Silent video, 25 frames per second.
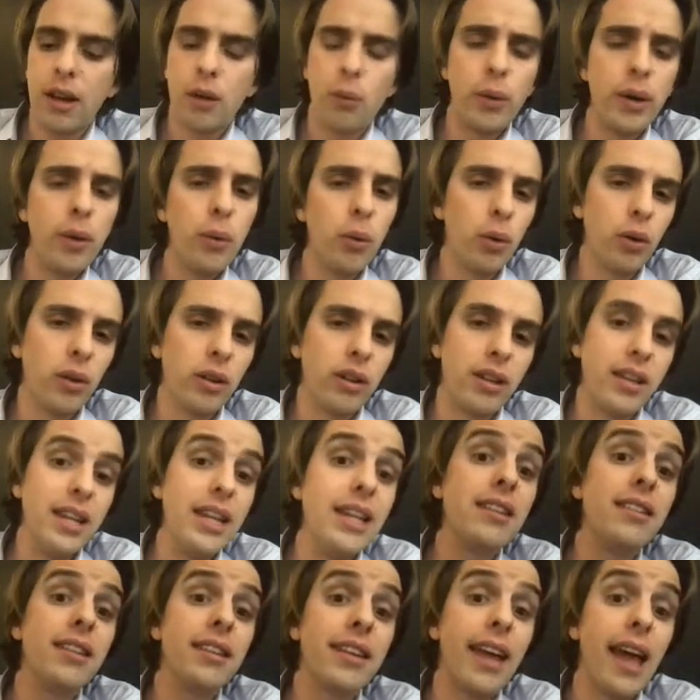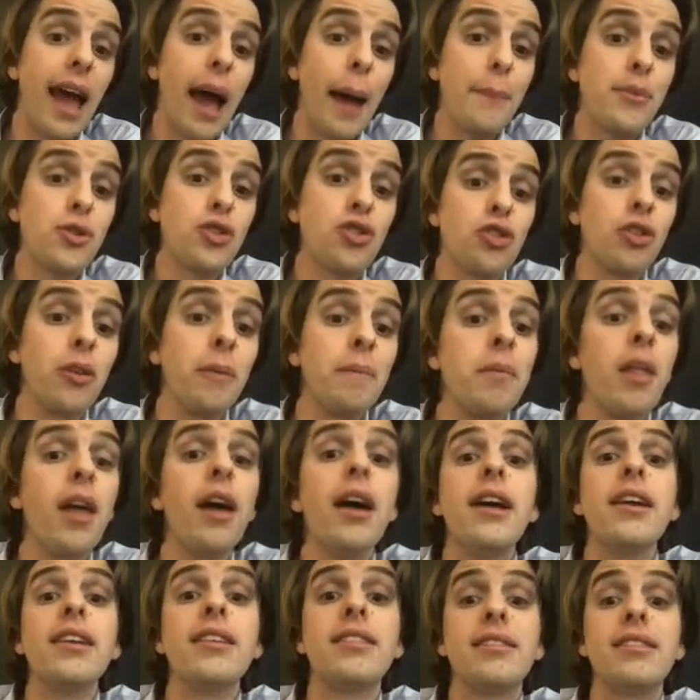We will need to capture
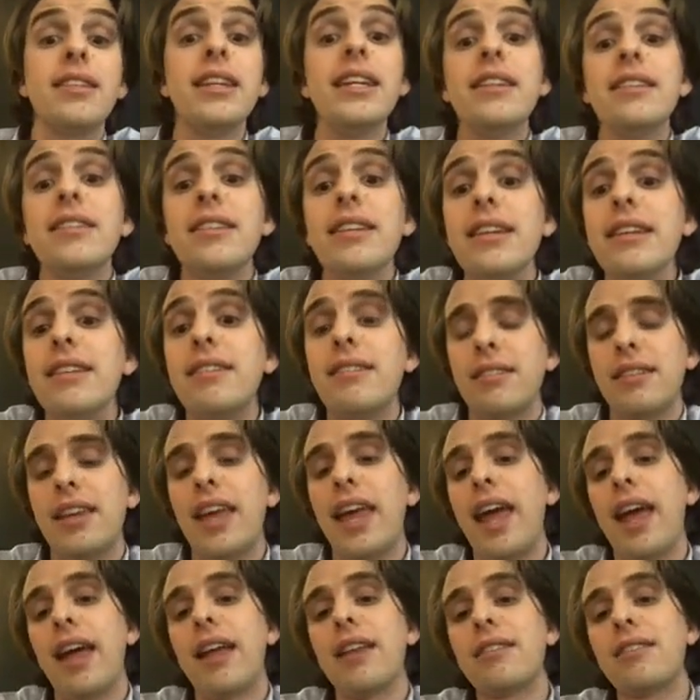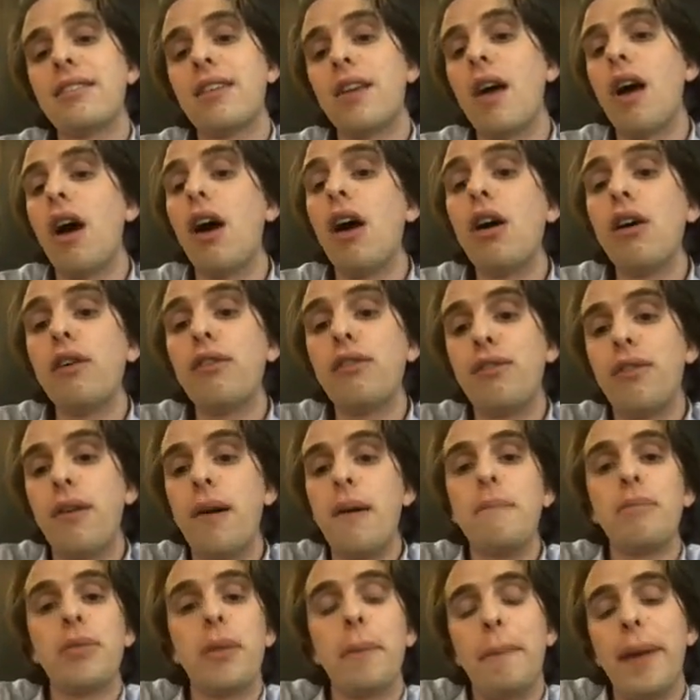CT scans of
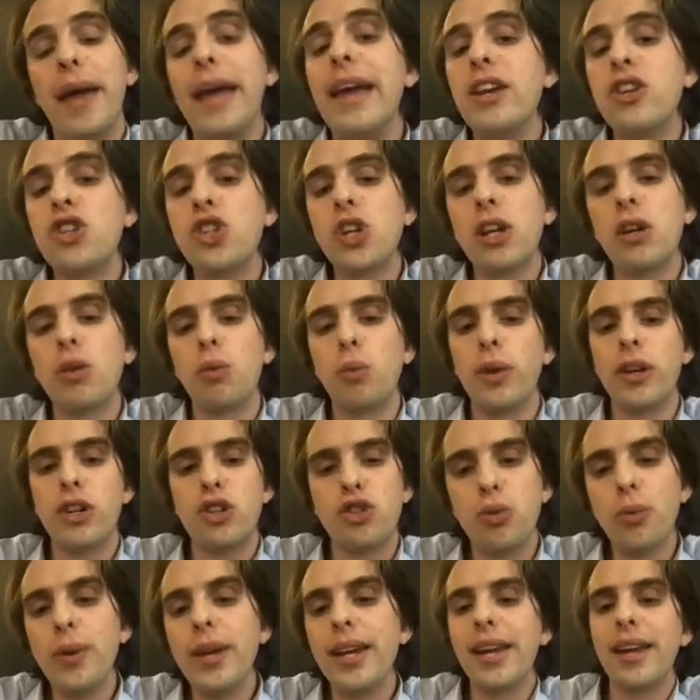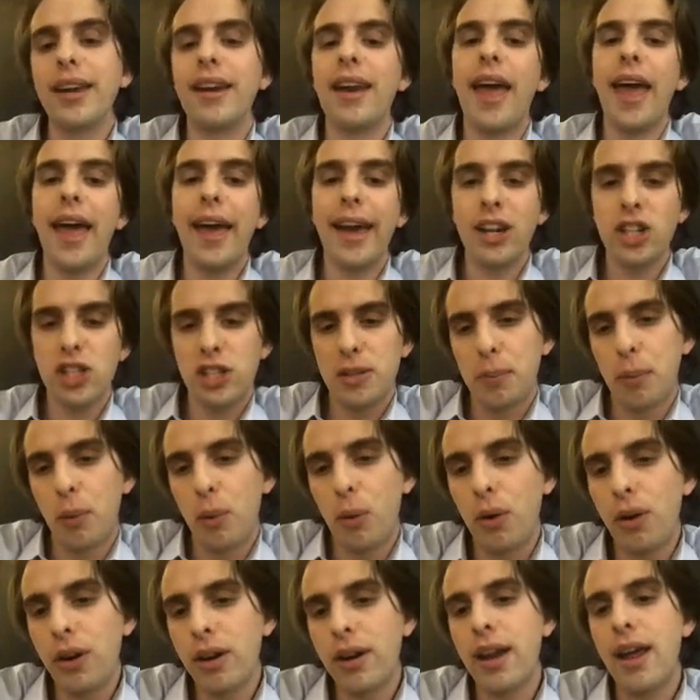the patient, which we can
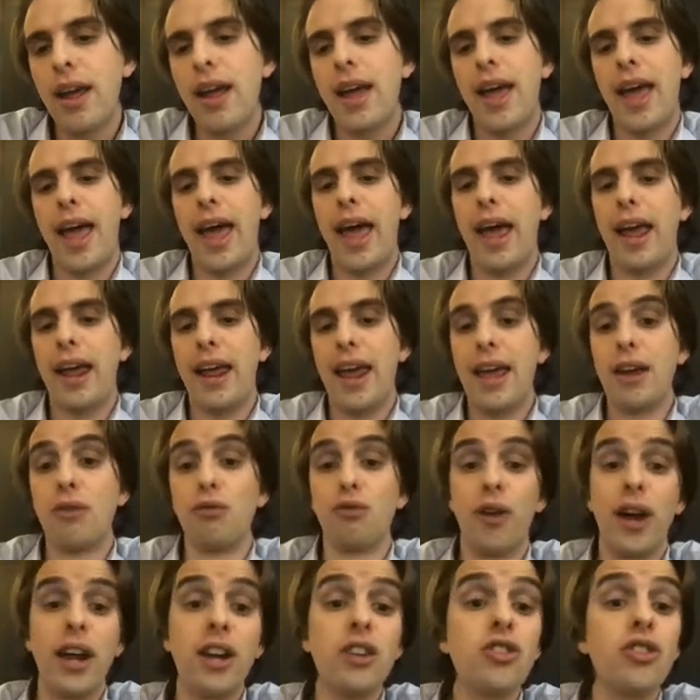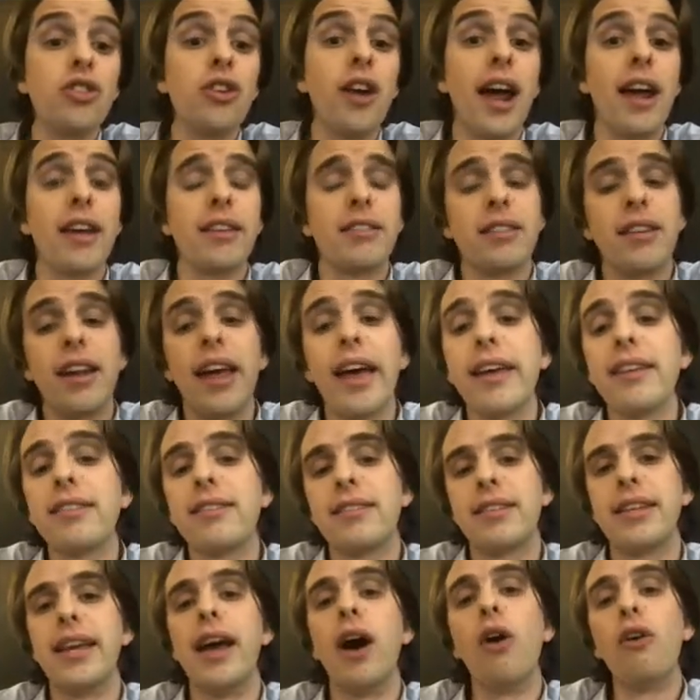export and render as an
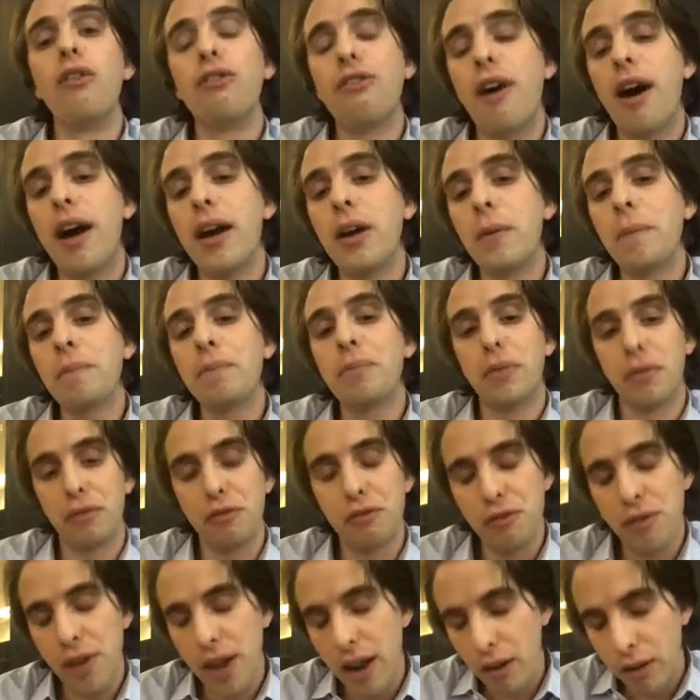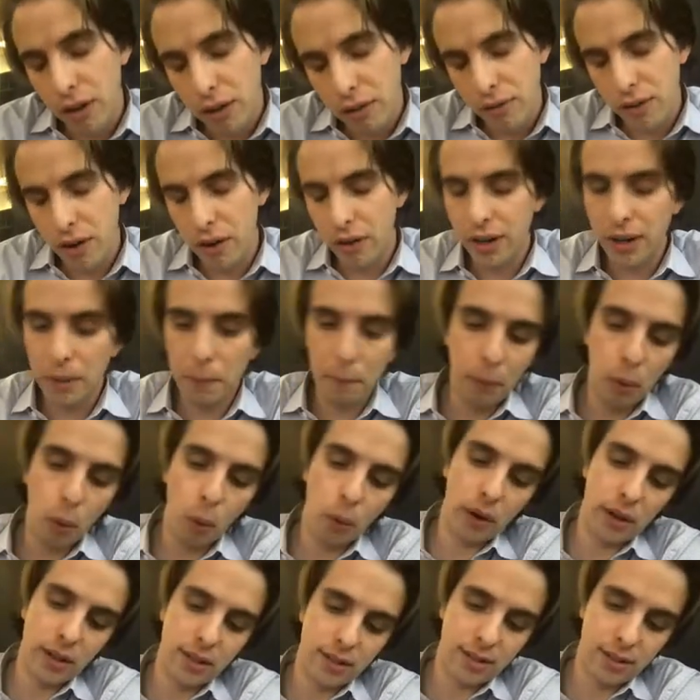STL file. Very, very
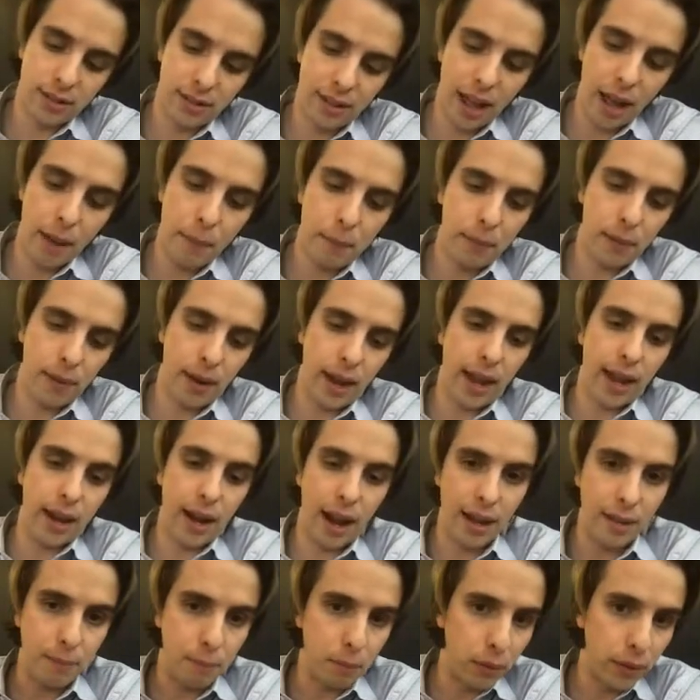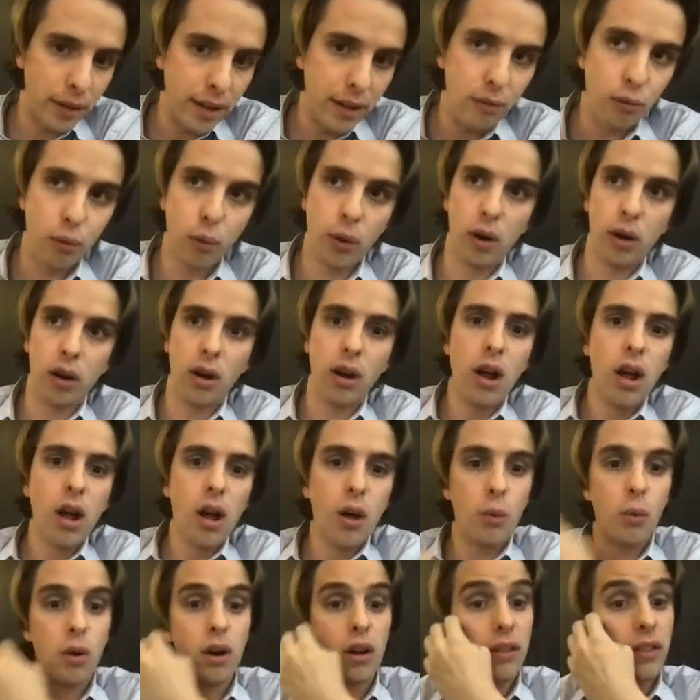important step. And I believe we're
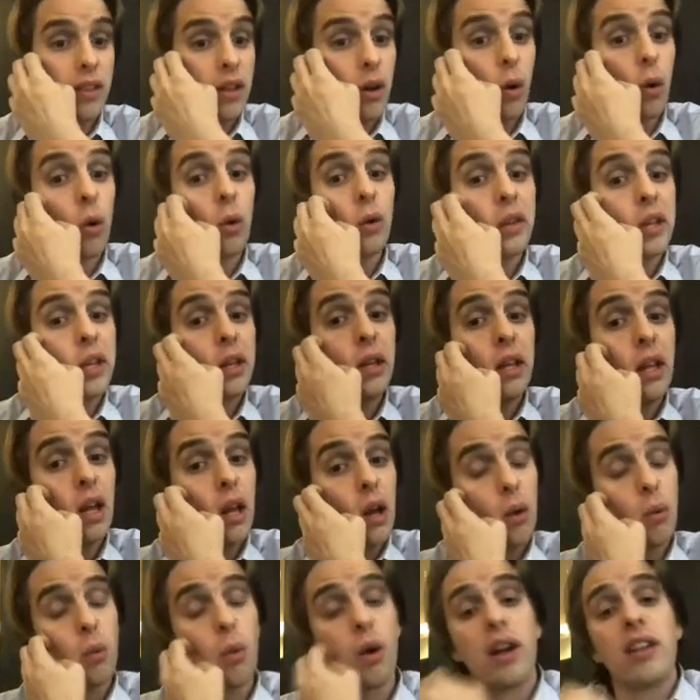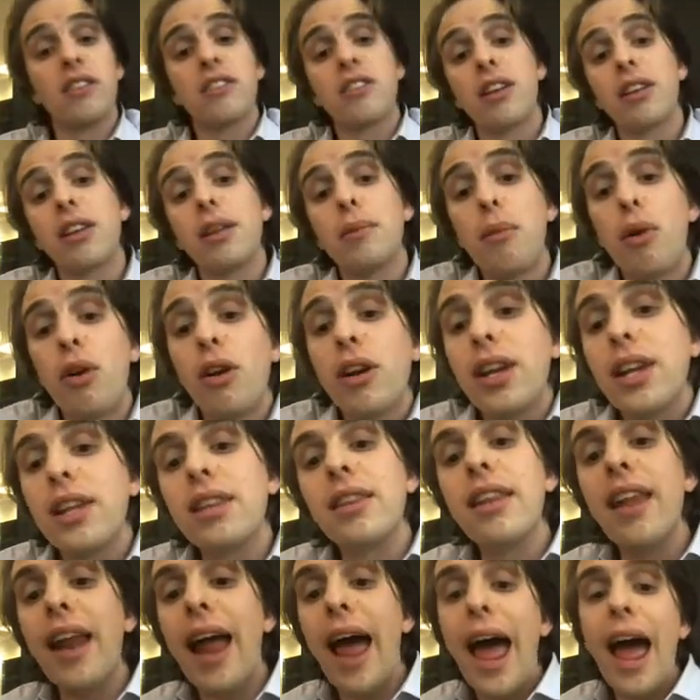one of the only ones on the market
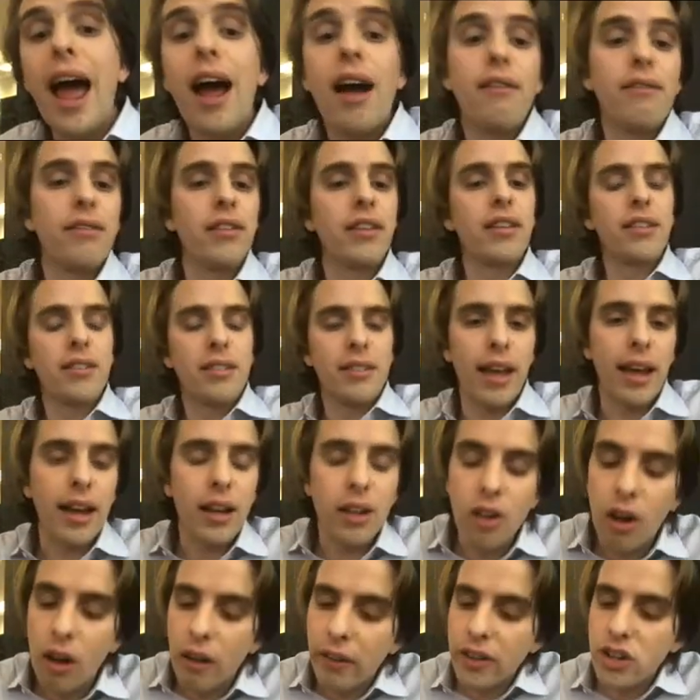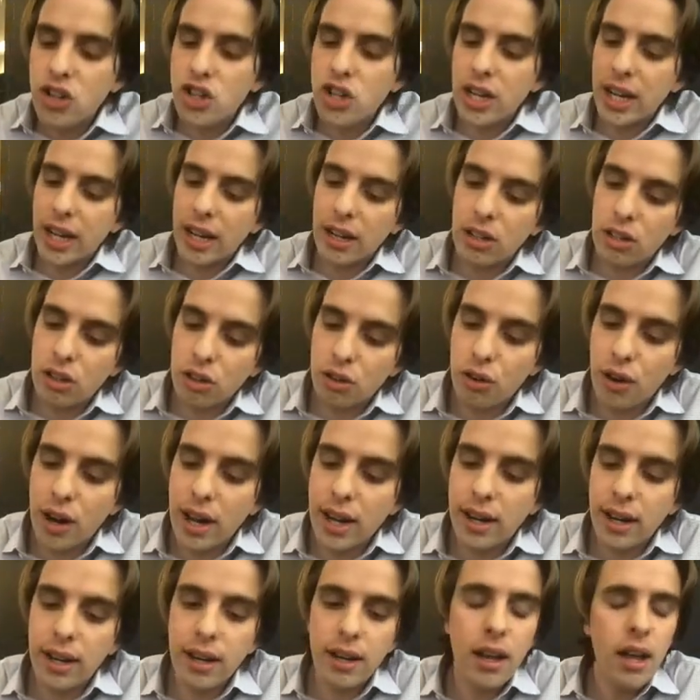that have this technology
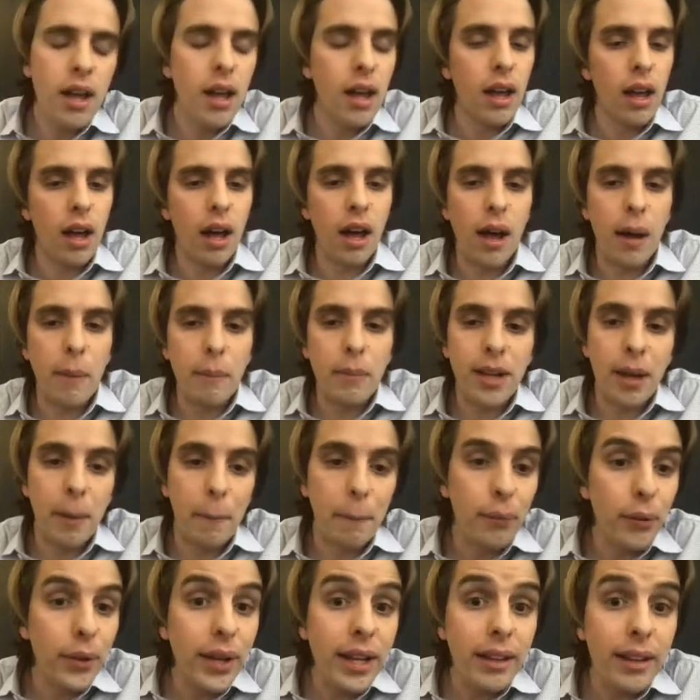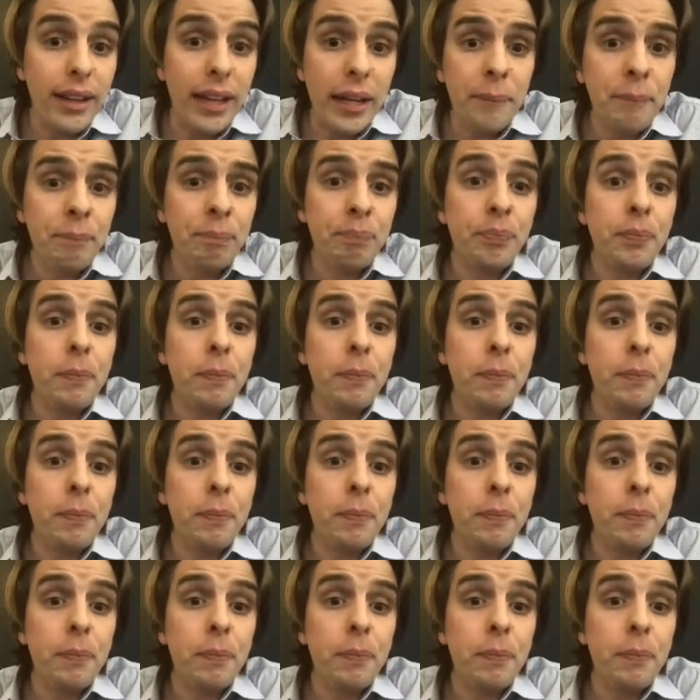integrated completely.